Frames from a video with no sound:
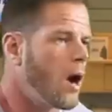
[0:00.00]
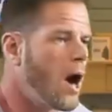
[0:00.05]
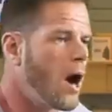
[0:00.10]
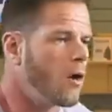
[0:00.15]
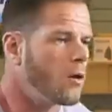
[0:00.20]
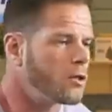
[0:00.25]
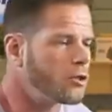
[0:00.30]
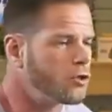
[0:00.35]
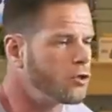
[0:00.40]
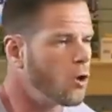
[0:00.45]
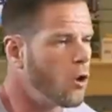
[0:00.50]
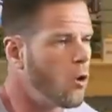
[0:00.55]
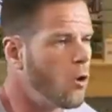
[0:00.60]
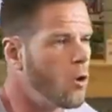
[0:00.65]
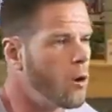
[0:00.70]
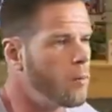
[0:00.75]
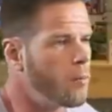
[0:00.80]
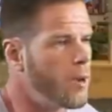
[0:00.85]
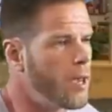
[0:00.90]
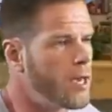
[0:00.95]
Wow, it's
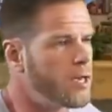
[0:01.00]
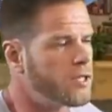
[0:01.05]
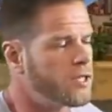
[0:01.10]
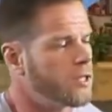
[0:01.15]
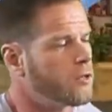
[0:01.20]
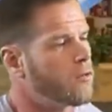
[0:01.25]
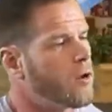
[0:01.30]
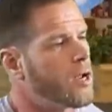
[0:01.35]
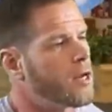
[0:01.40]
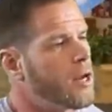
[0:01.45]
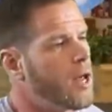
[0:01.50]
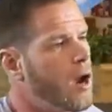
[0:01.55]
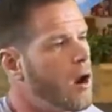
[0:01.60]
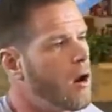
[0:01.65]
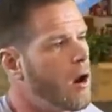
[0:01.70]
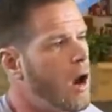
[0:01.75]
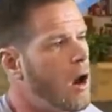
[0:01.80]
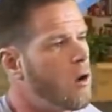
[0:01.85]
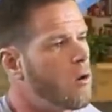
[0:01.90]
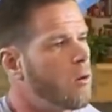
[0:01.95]
so amazing right
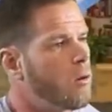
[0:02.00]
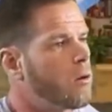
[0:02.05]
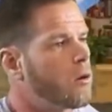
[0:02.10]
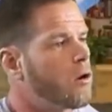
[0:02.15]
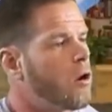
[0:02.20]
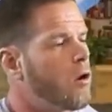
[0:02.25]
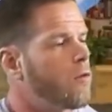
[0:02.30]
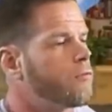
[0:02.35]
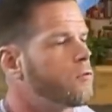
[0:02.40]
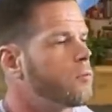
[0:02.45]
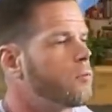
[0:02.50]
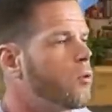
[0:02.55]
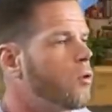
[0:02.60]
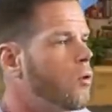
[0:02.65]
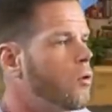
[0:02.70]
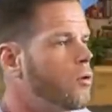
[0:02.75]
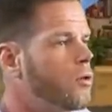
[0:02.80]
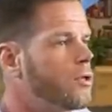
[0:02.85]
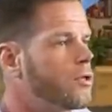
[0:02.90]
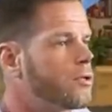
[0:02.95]
now how
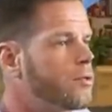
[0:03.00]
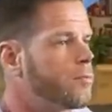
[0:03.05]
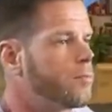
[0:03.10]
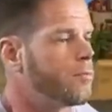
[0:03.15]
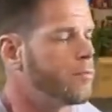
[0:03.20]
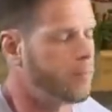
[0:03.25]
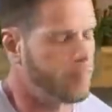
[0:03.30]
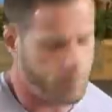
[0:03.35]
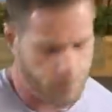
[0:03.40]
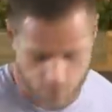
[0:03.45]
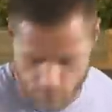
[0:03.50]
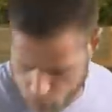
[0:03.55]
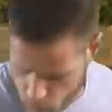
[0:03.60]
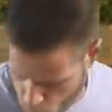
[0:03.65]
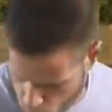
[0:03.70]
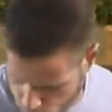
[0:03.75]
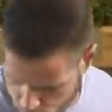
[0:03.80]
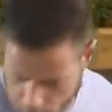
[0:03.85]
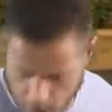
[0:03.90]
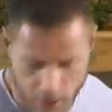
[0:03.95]
comfortable this
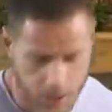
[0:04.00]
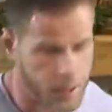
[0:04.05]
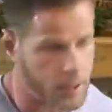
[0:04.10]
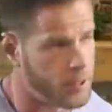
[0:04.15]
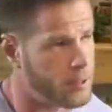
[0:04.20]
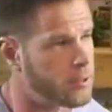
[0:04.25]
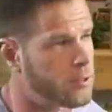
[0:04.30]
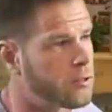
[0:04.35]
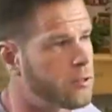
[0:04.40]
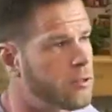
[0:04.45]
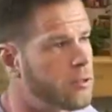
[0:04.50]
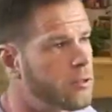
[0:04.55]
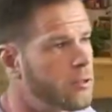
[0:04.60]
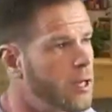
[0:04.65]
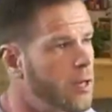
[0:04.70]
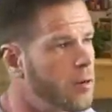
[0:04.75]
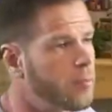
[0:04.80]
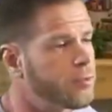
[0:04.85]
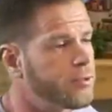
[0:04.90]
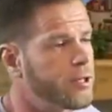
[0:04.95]
blue thing is
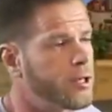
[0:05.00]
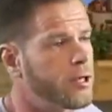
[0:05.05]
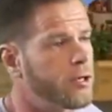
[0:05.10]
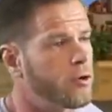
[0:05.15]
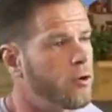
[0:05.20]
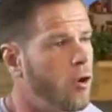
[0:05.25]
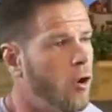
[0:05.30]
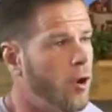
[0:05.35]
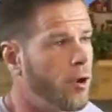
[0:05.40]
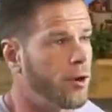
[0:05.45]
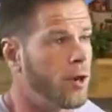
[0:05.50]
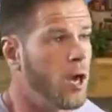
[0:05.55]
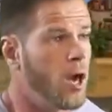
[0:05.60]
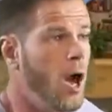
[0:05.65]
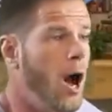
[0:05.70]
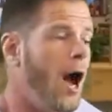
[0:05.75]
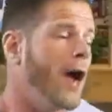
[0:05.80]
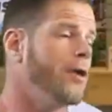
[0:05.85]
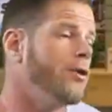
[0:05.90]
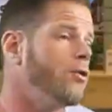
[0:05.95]
that I'm sitting on.
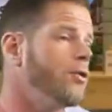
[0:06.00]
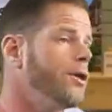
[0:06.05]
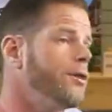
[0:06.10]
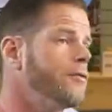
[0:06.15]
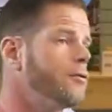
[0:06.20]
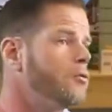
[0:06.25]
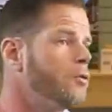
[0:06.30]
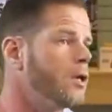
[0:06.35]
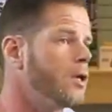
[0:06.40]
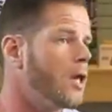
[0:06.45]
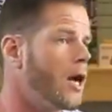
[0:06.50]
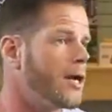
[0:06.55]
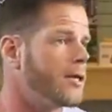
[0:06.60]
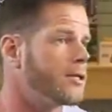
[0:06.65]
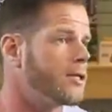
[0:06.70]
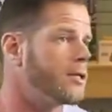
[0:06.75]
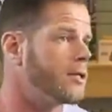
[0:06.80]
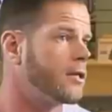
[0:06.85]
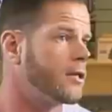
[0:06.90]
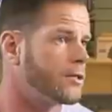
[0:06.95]
I don't even
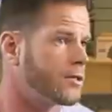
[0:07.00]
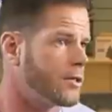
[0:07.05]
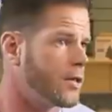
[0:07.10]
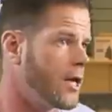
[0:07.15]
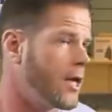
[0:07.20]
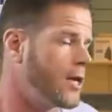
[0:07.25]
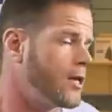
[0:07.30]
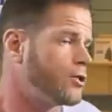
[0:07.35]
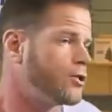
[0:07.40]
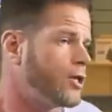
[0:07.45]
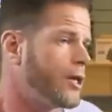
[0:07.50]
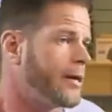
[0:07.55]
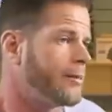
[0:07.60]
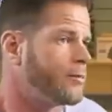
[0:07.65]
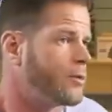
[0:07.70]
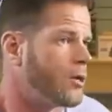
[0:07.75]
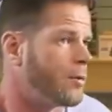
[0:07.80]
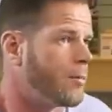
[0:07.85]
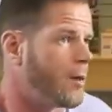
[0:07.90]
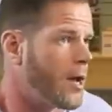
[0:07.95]
realize that there's an egg
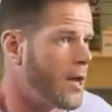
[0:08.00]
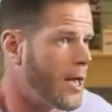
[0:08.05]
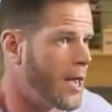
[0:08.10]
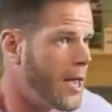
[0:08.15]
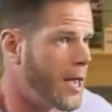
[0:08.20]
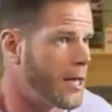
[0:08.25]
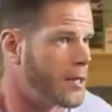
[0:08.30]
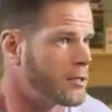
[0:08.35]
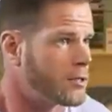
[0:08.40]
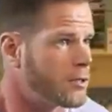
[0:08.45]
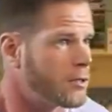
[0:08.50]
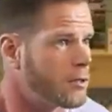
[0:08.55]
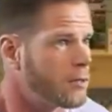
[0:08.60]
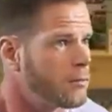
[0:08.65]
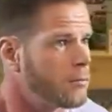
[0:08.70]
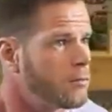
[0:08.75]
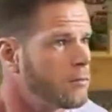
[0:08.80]
jammed up my ass.